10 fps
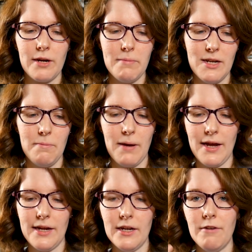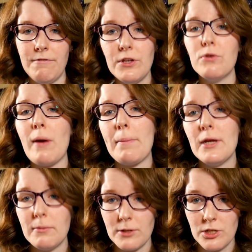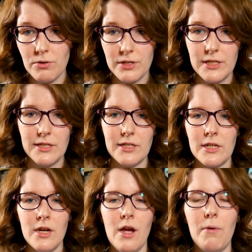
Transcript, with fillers: recommended by a few reputable sources,